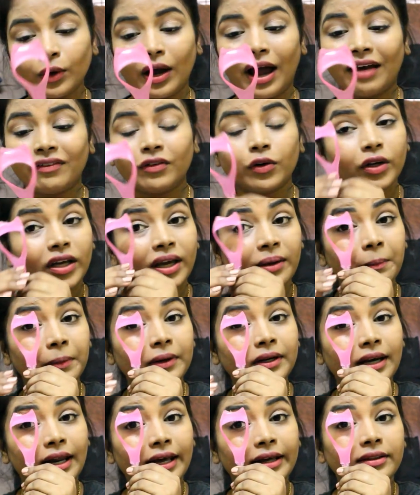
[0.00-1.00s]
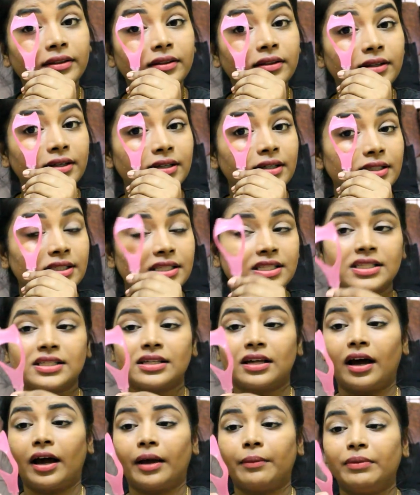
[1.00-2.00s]
you have to keep it like this,
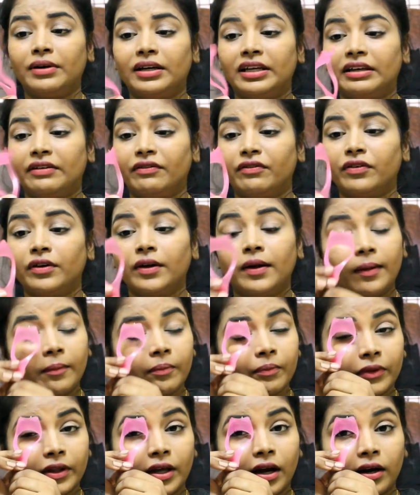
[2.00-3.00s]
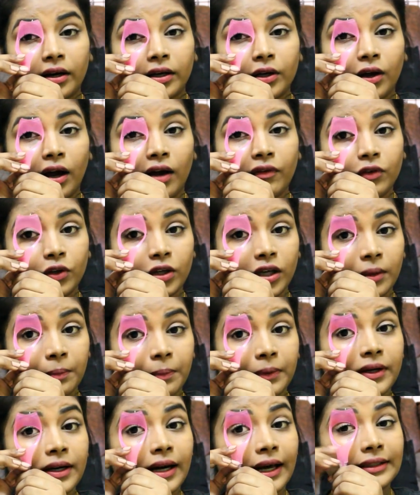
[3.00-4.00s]
I believe. Yeah, you have to keep
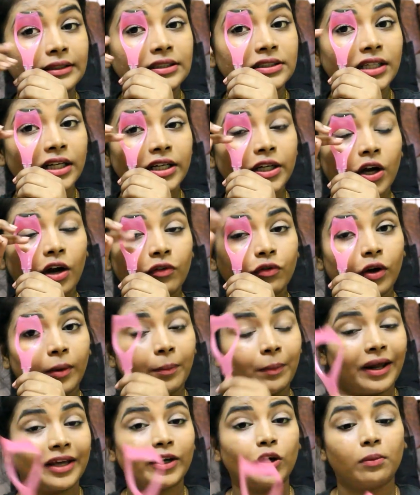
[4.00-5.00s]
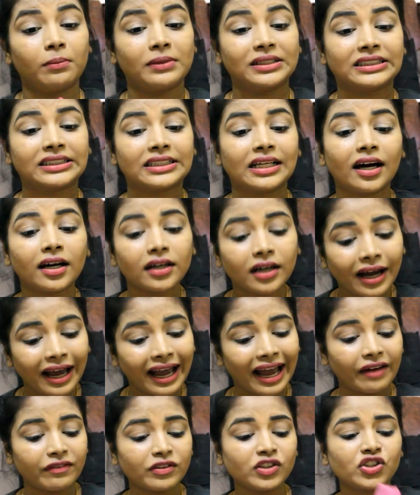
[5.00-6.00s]
it like this and you have to apply your mascara. I
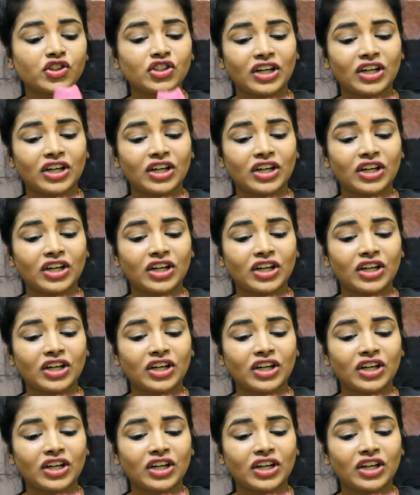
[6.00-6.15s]
haven't